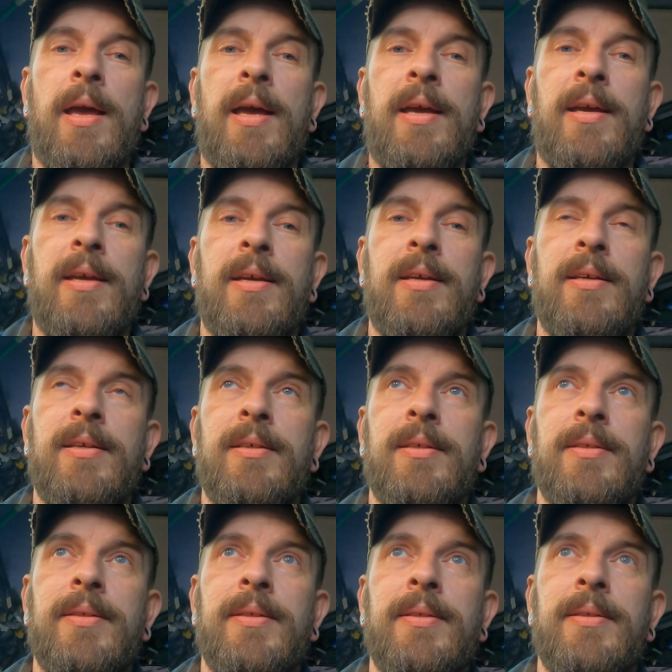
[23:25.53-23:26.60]

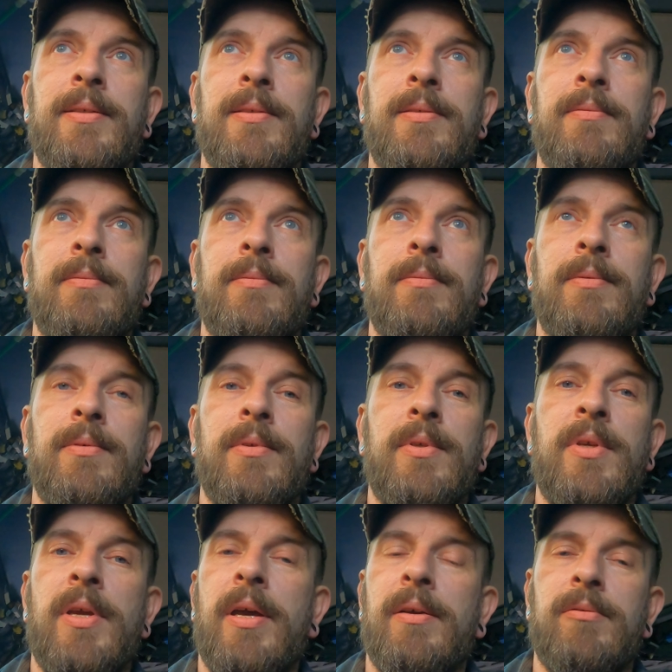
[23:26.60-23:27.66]
And
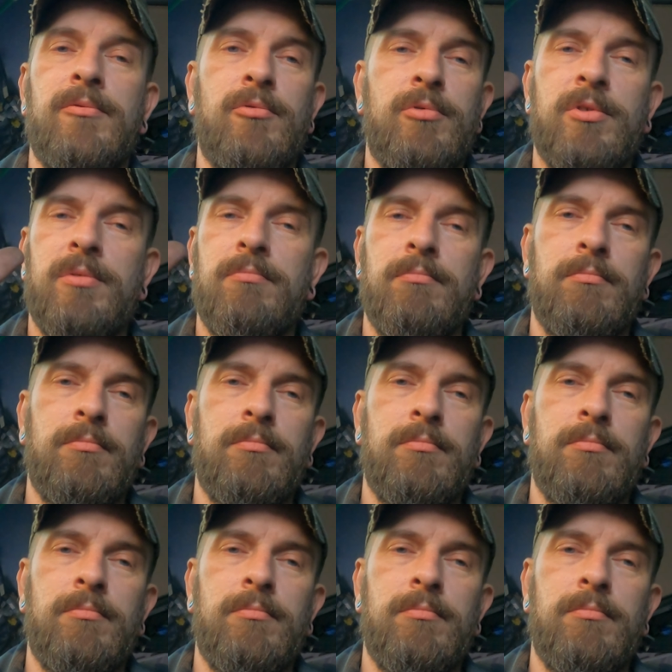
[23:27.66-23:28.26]
yeah, just